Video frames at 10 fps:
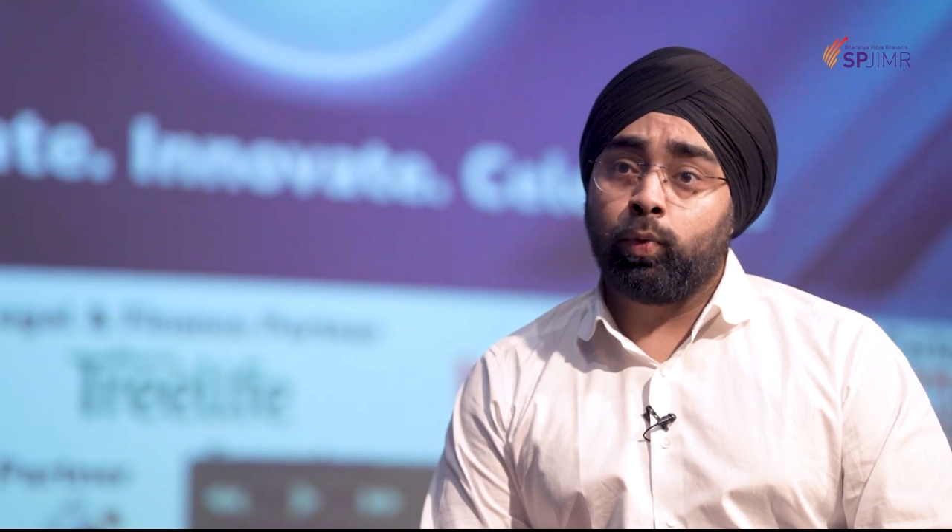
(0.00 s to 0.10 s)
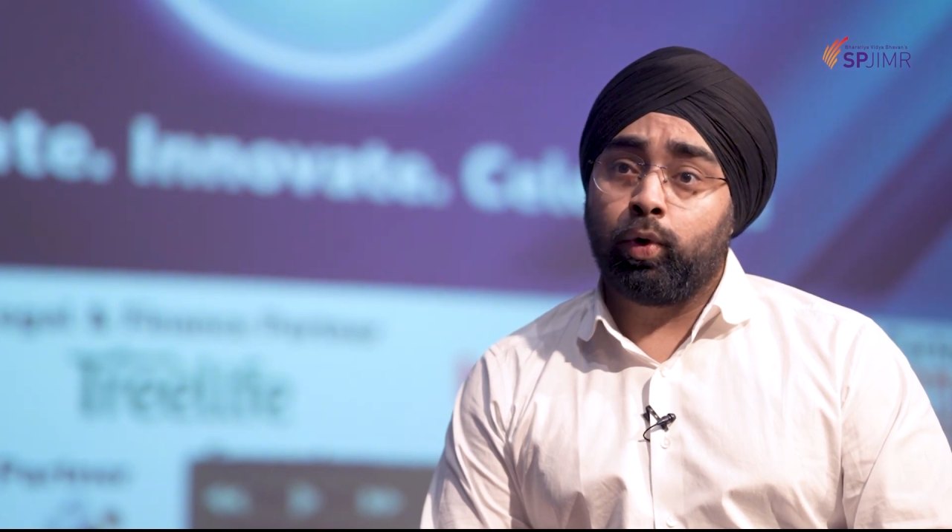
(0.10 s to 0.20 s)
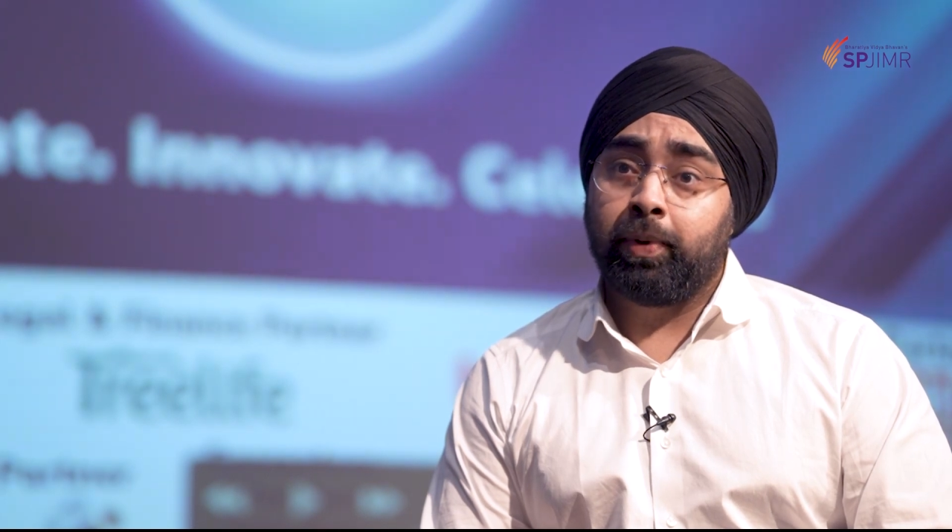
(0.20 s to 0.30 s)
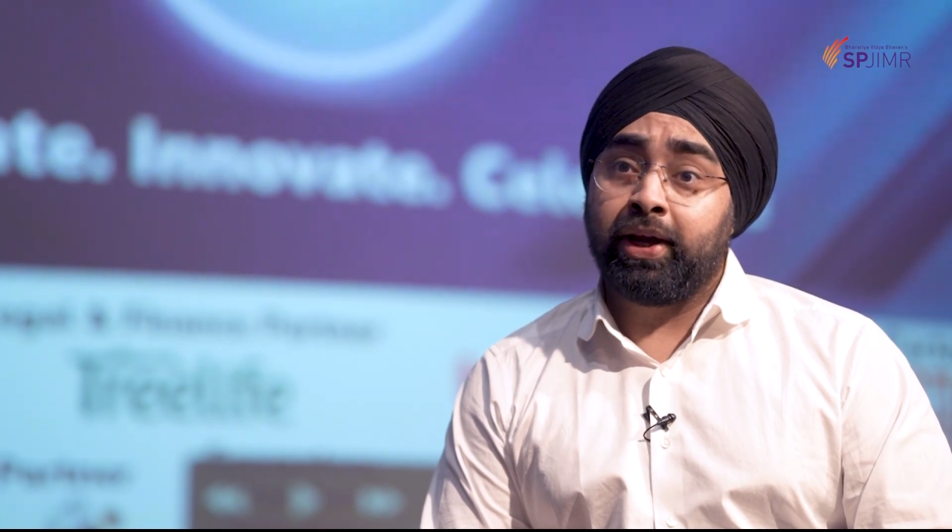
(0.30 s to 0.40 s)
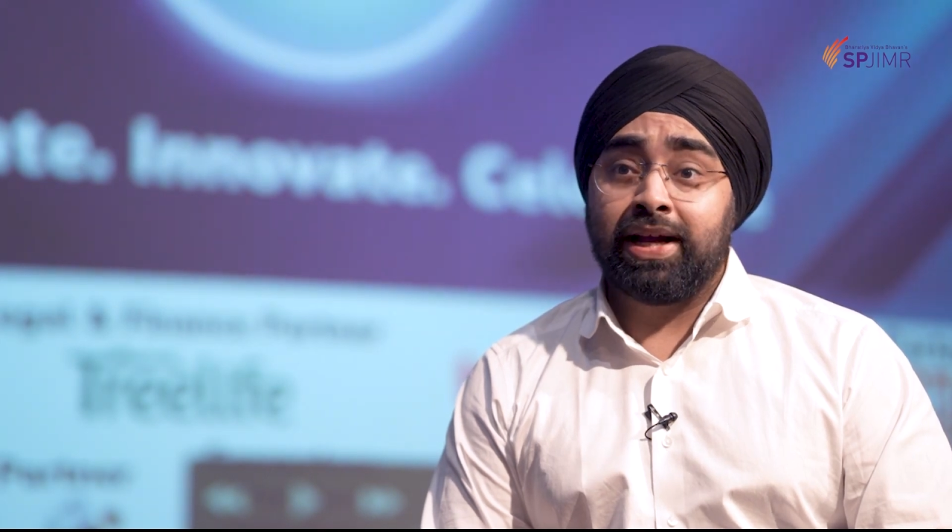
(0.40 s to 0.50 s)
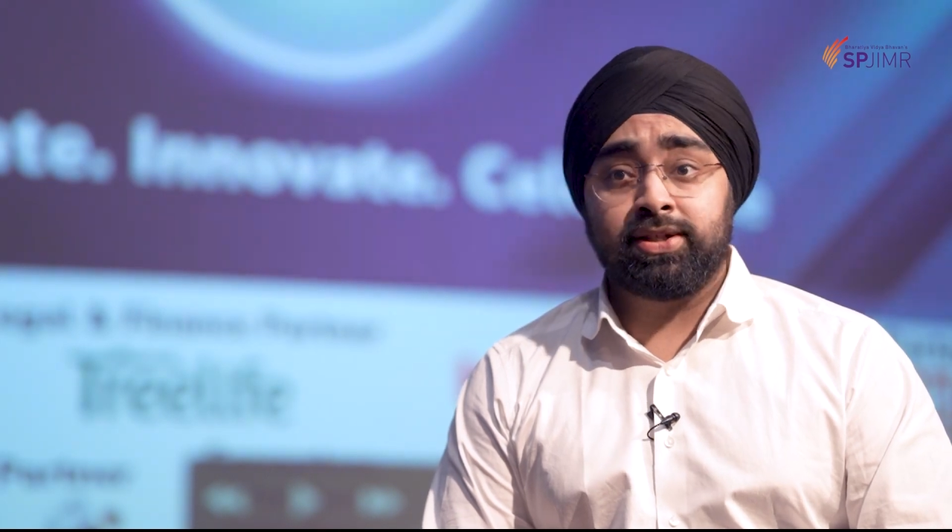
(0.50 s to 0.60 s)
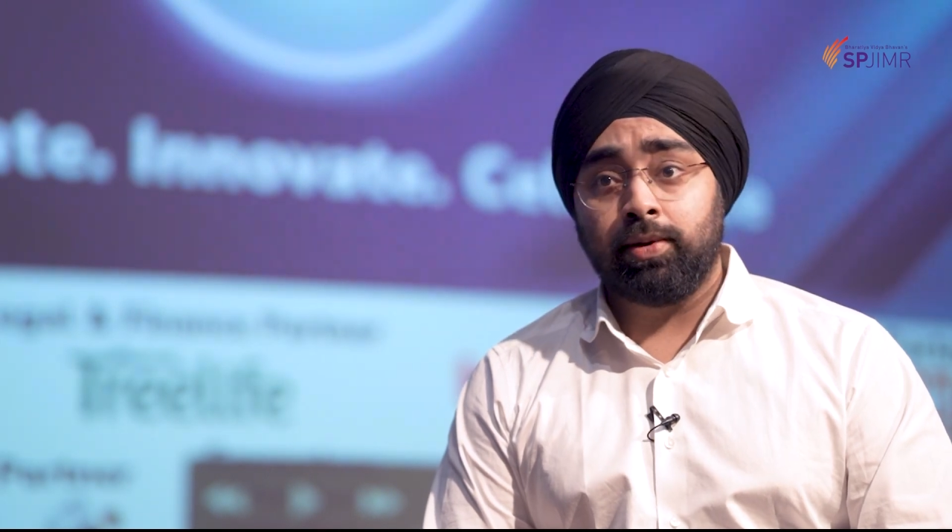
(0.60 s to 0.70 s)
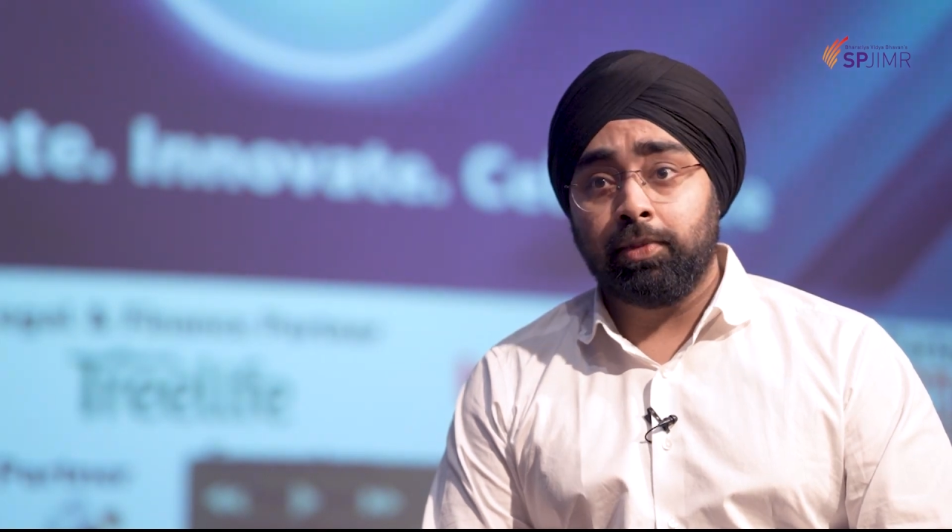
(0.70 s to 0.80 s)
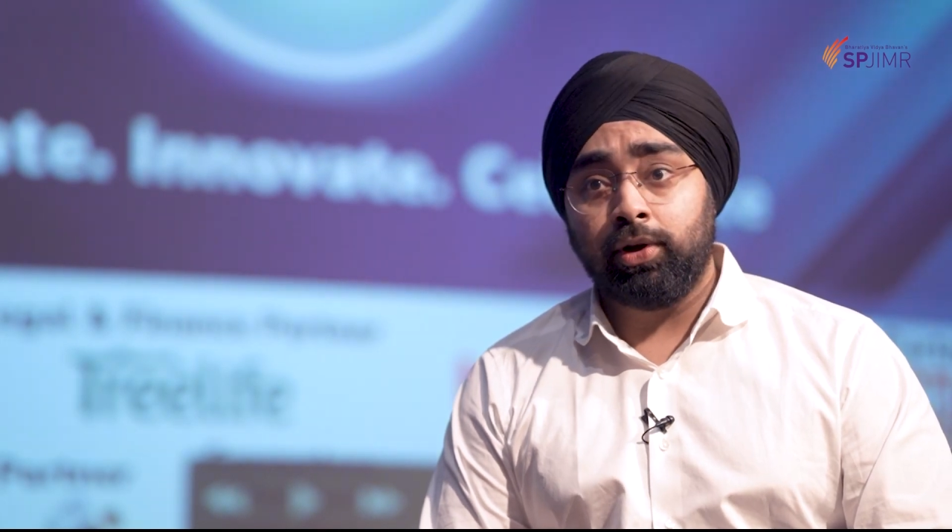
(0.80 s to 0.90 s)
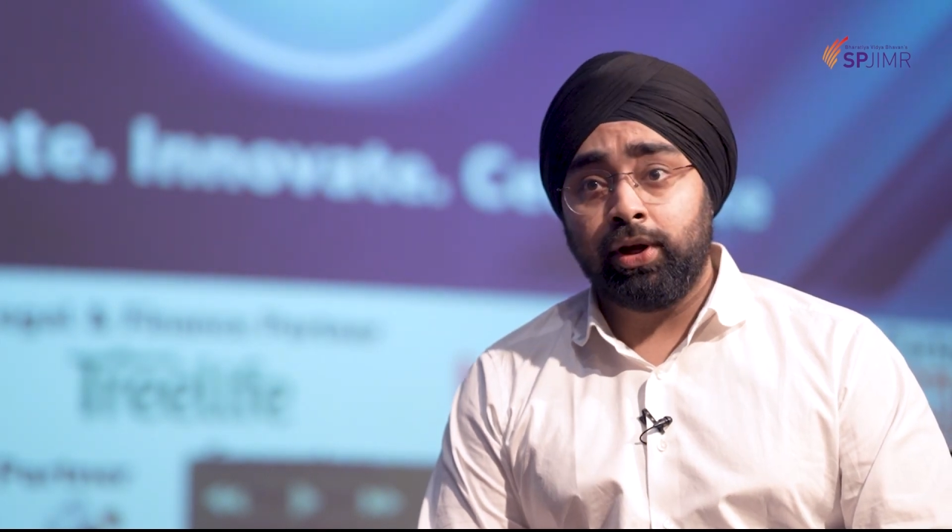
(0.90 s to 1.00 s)
would be catch
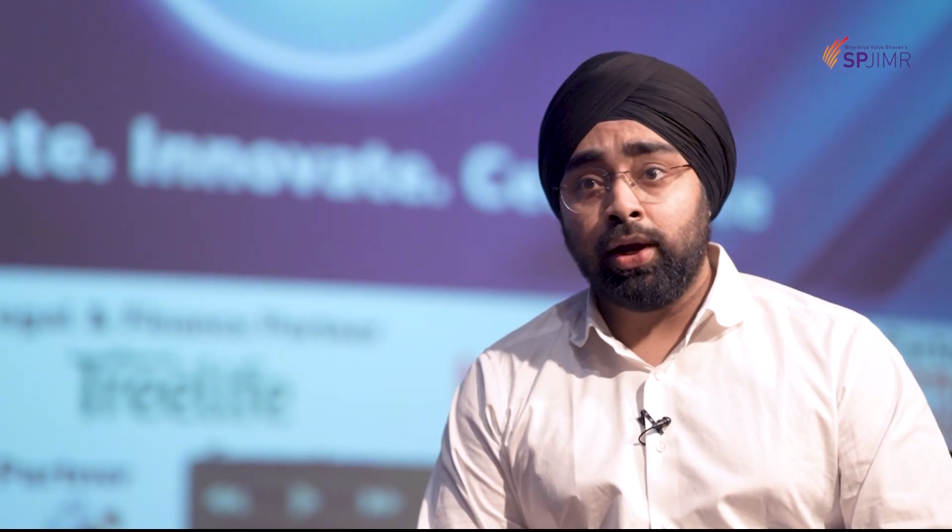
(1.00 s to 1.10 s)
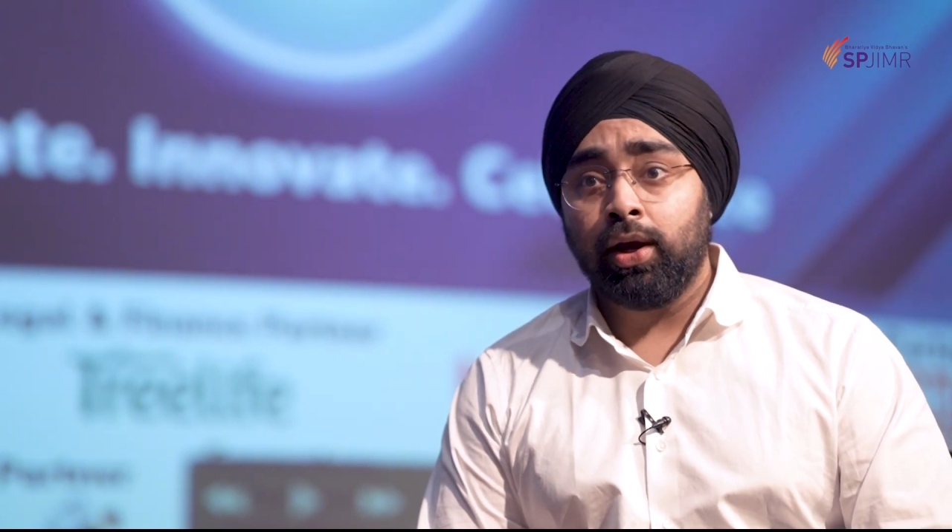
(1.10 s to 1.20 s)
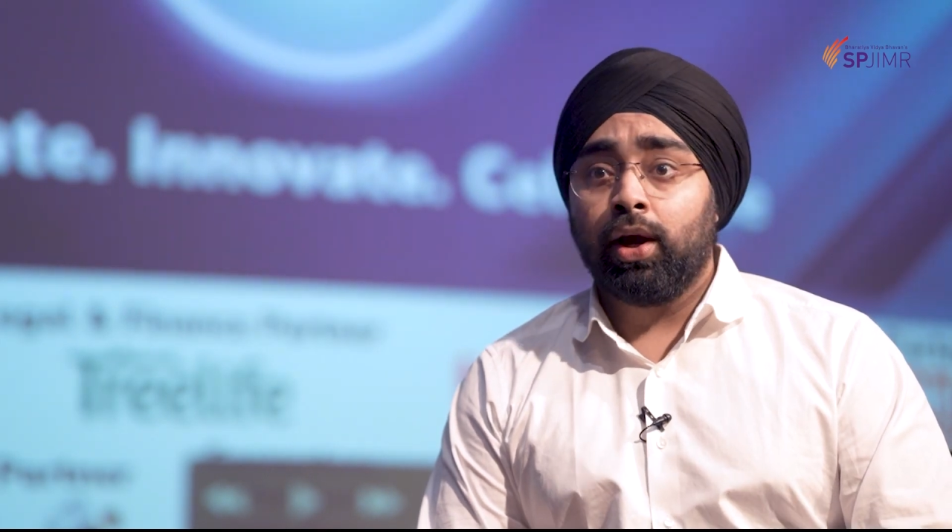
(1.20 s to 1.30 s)
them early.